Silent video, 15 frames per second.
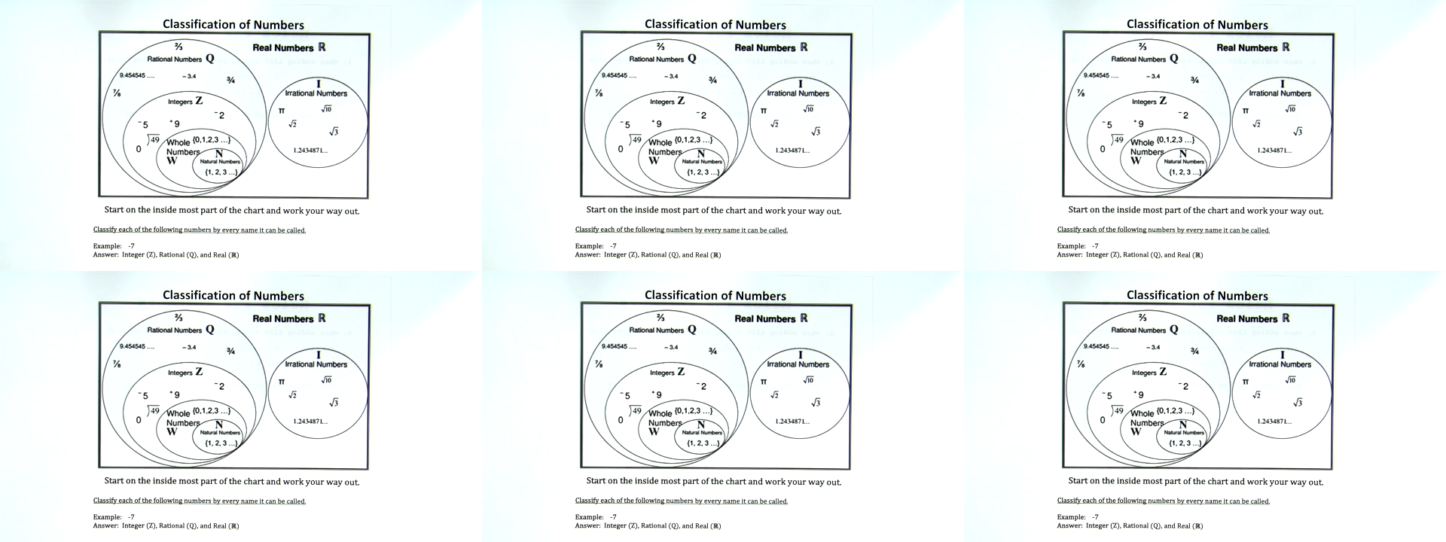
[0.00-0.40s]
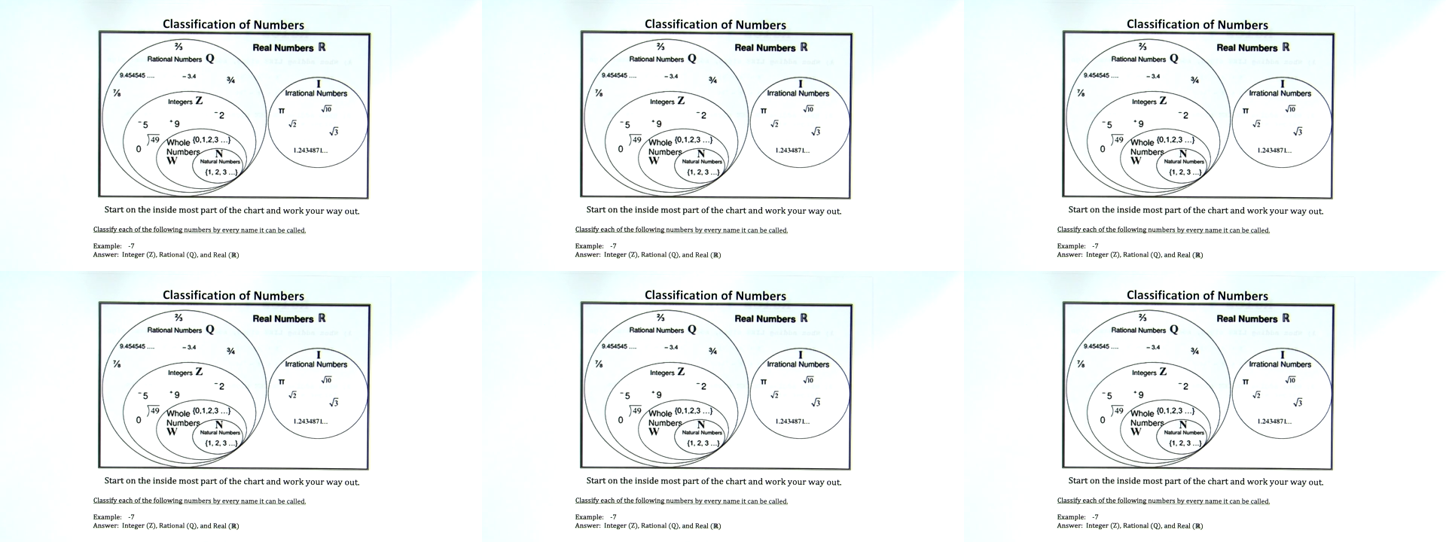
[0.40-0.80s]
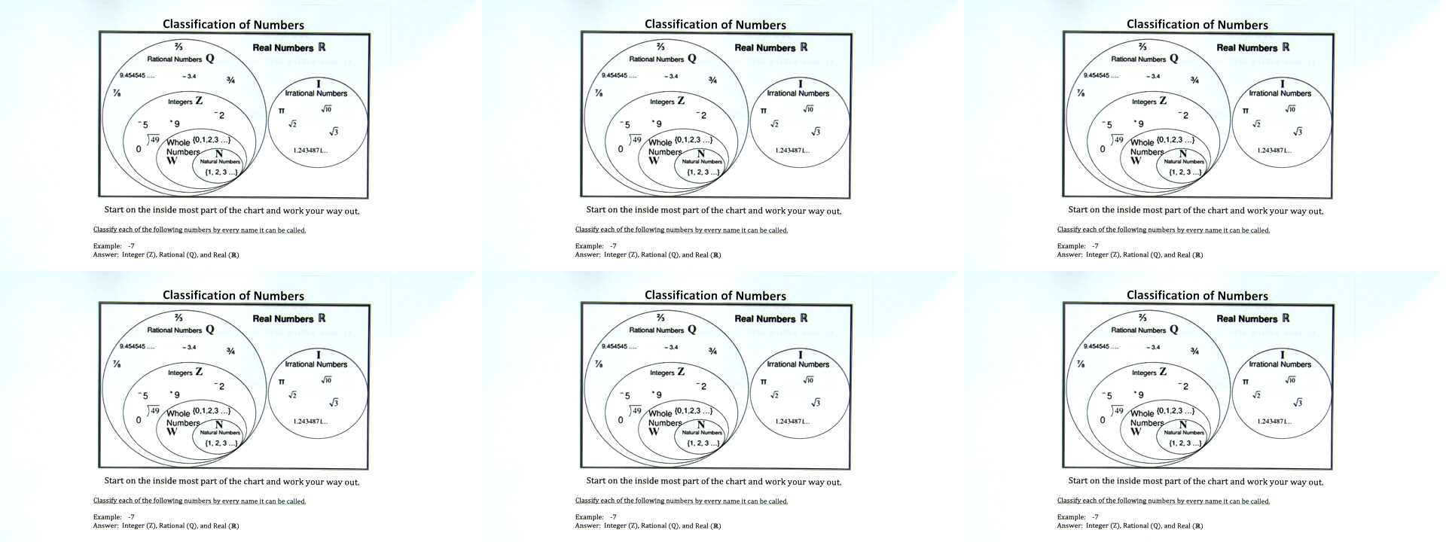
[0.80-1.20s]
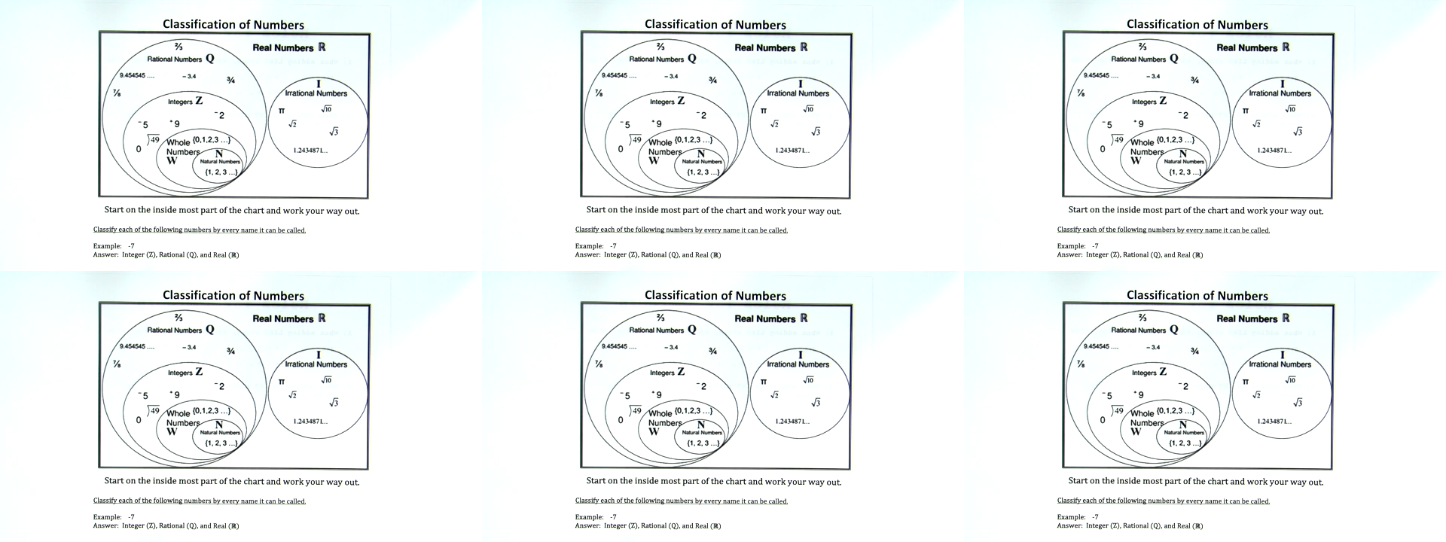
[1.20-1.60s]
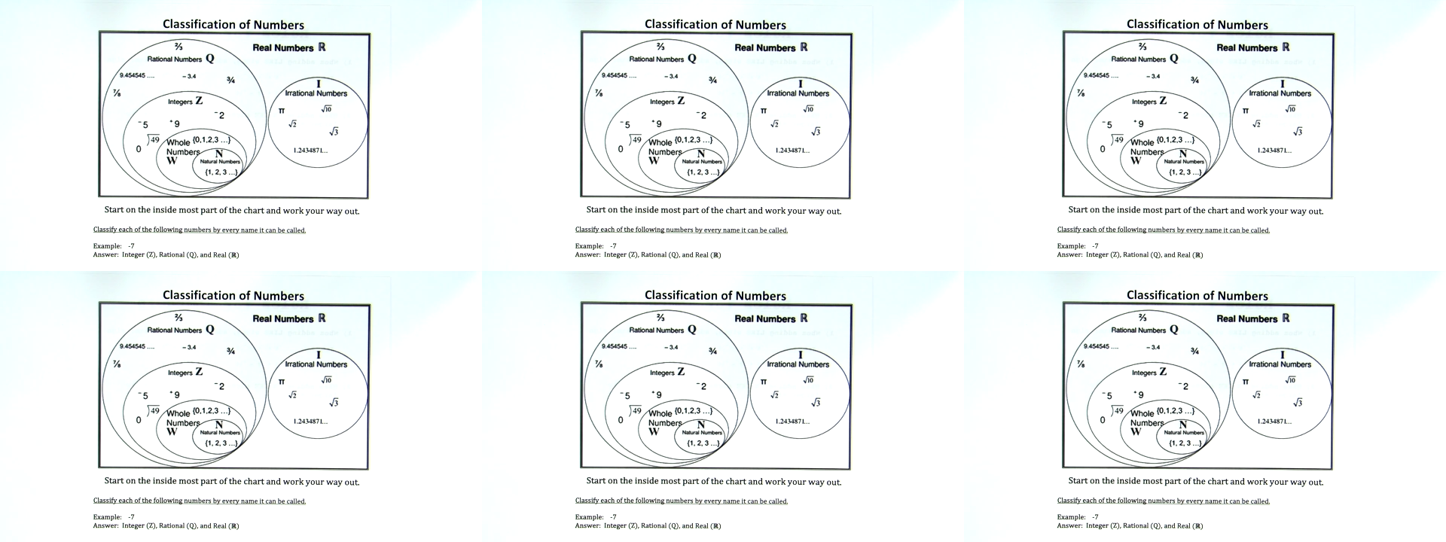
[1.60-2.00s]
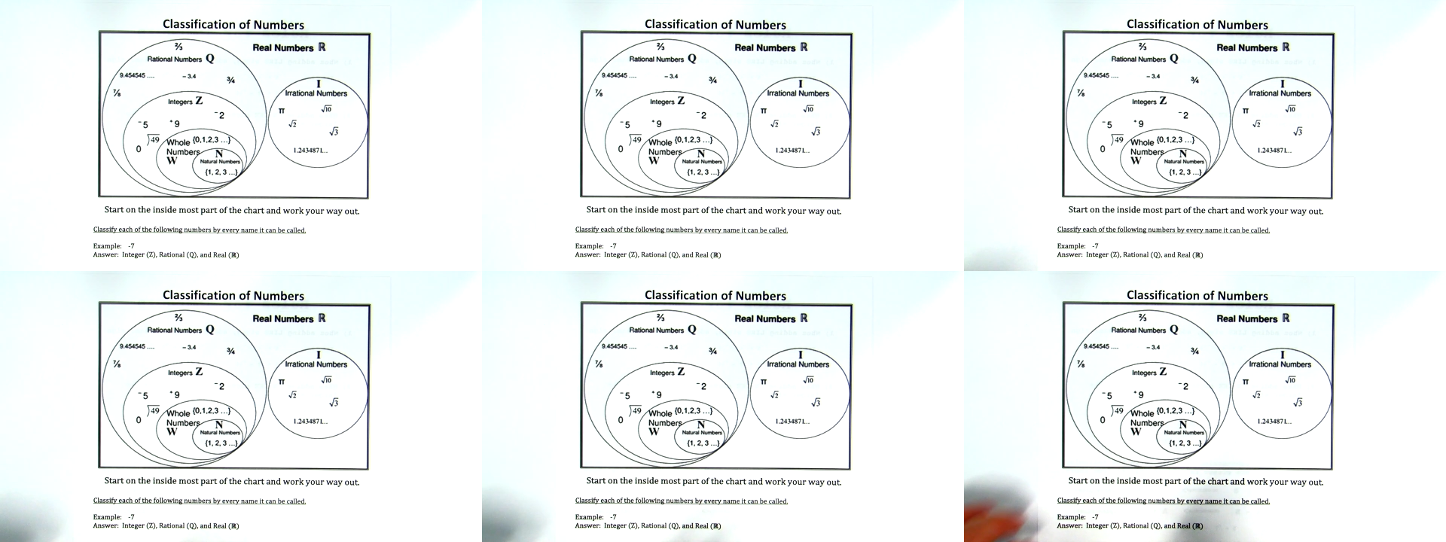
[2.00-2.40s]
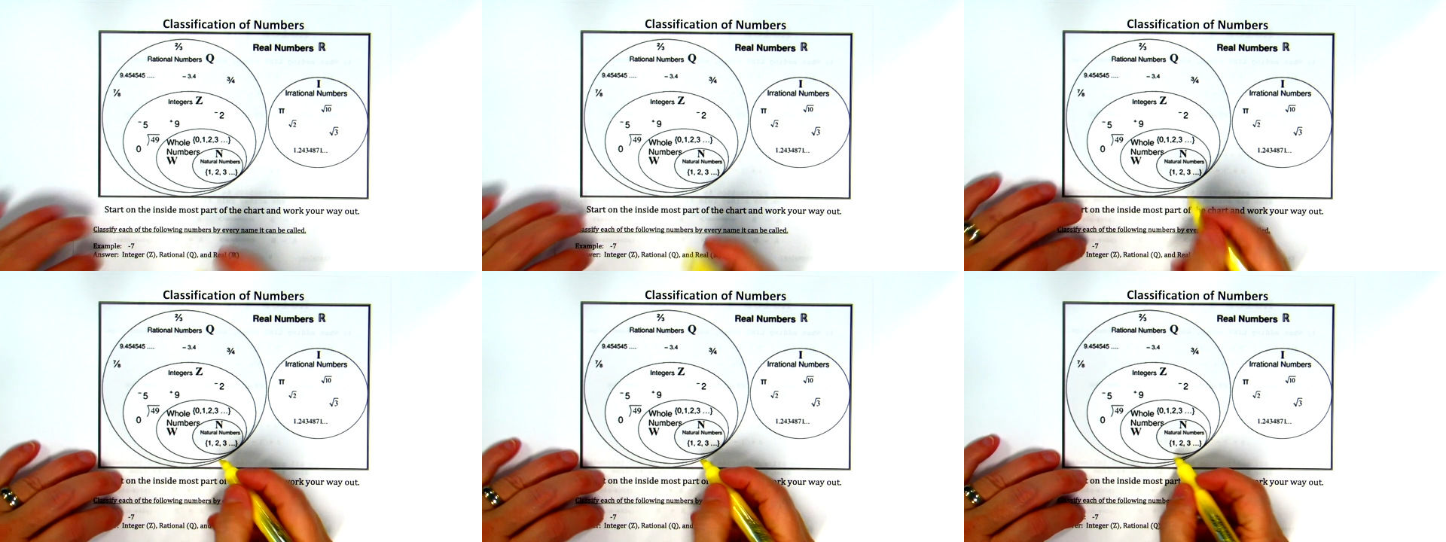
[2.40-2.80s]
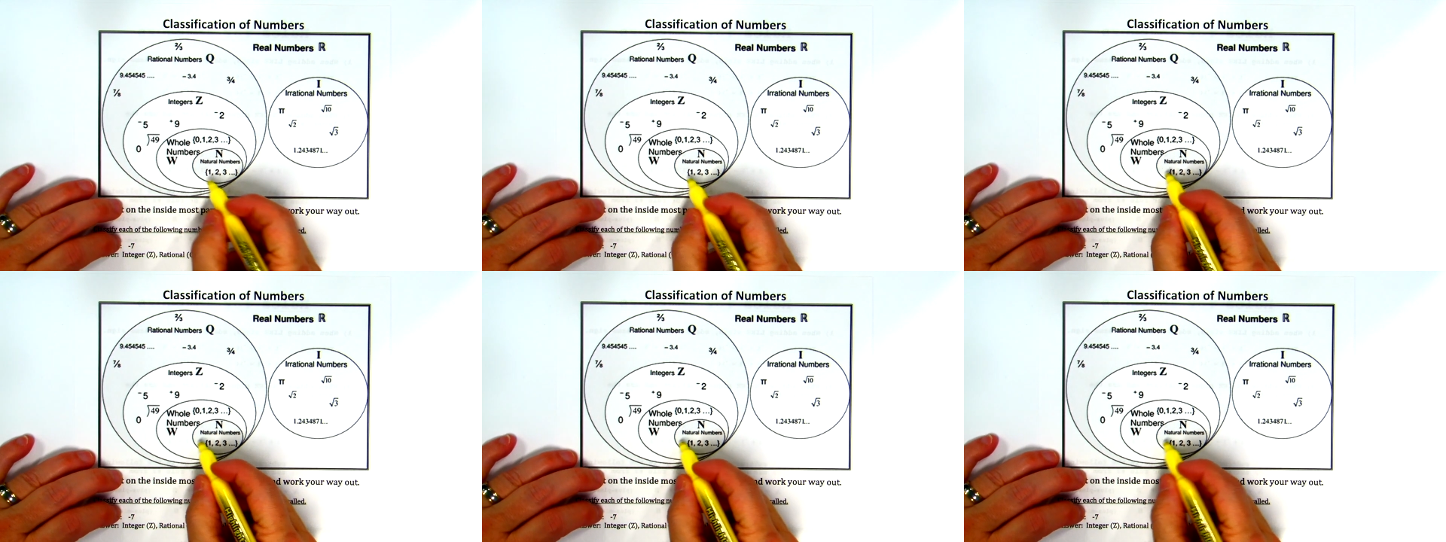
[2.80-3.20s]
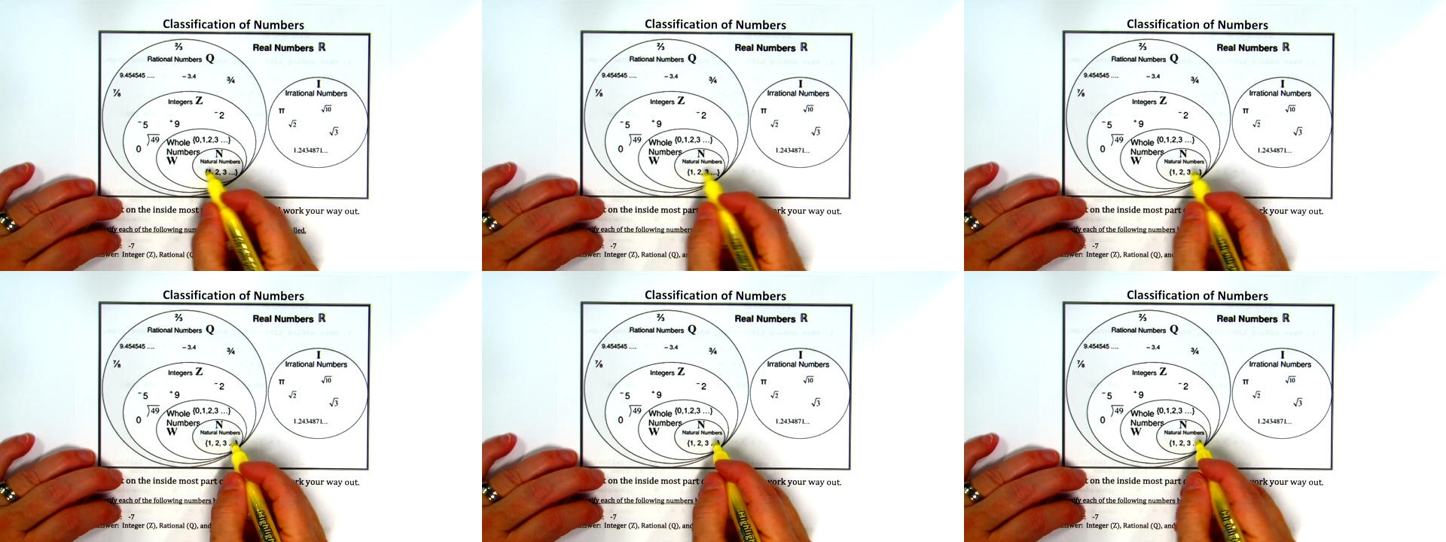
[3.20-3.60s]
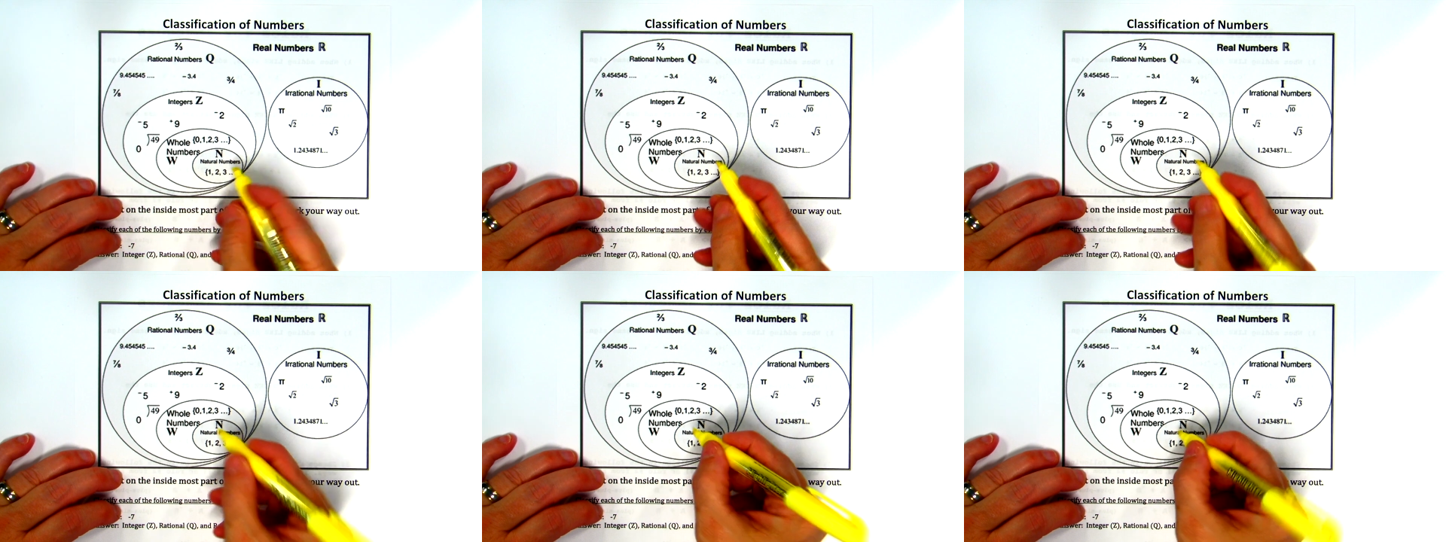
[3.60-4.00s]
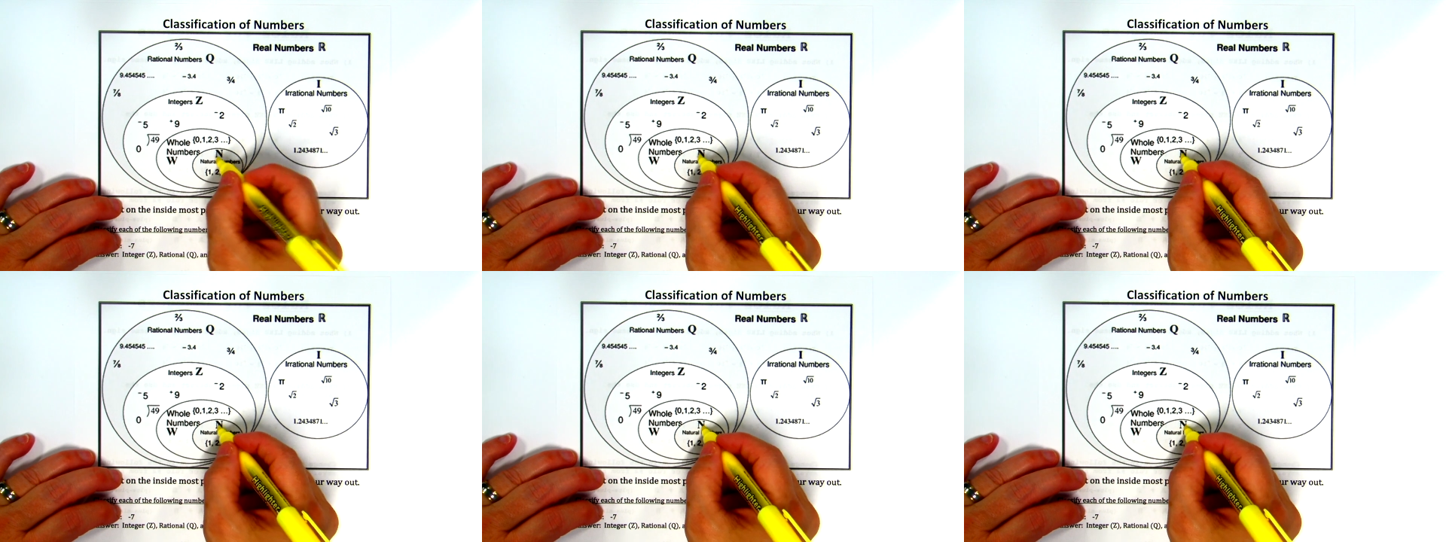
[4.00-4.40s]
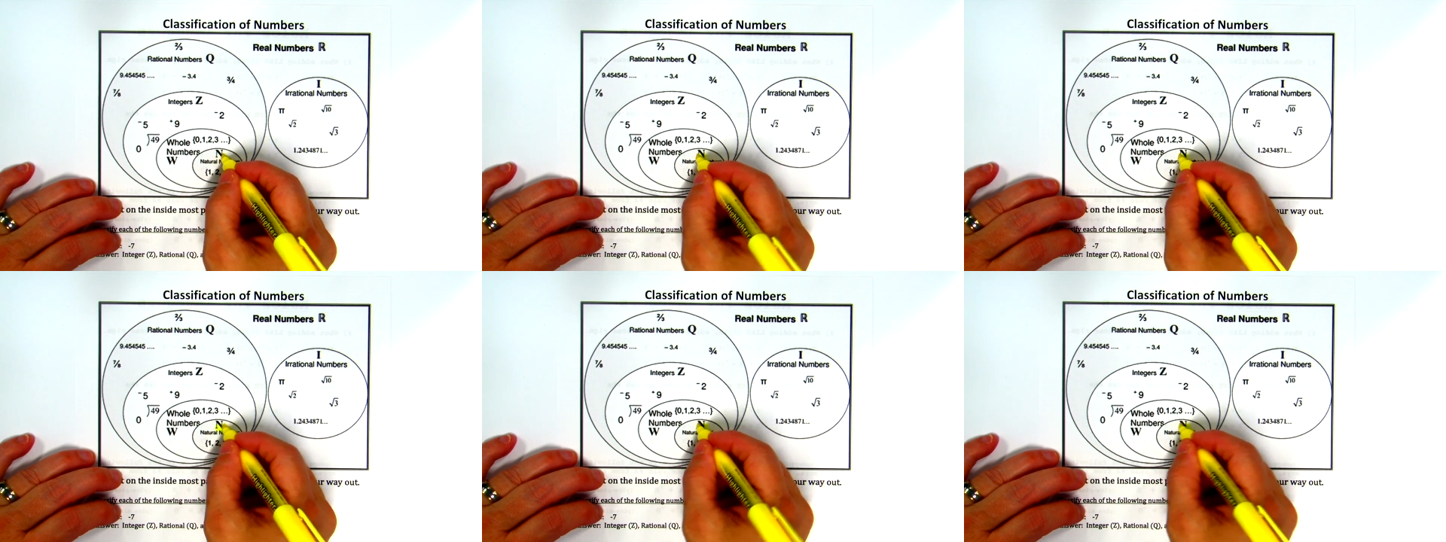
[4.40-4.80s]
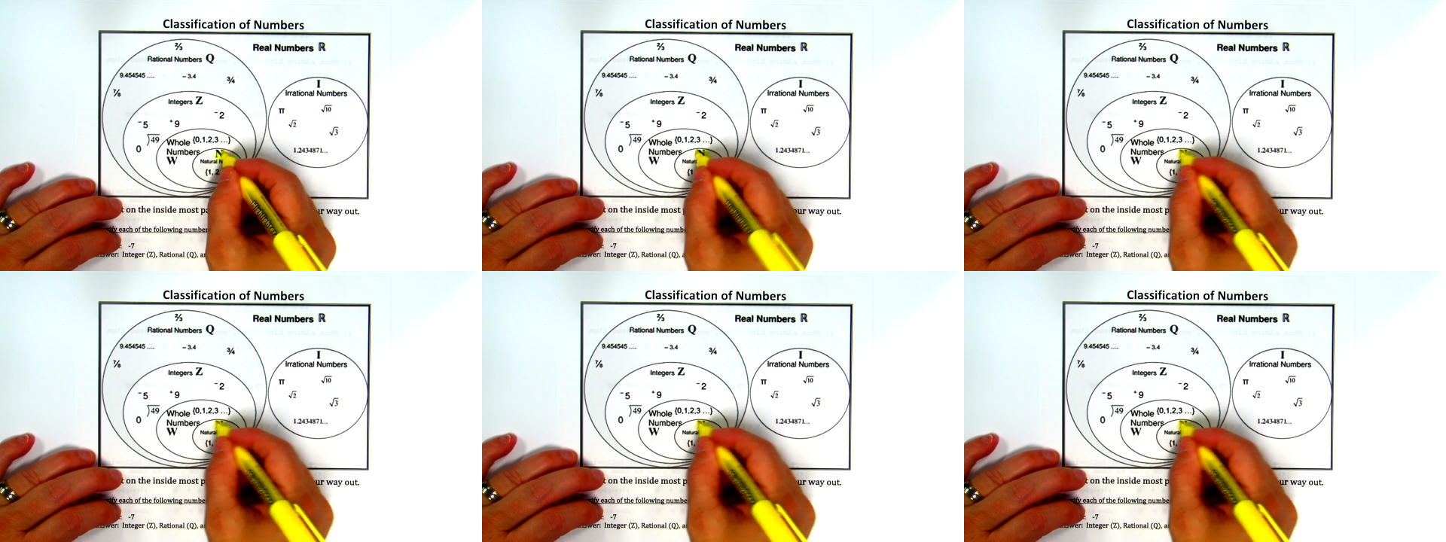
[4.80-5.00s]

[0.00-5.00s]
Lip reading: Nobody's mouth can be seen.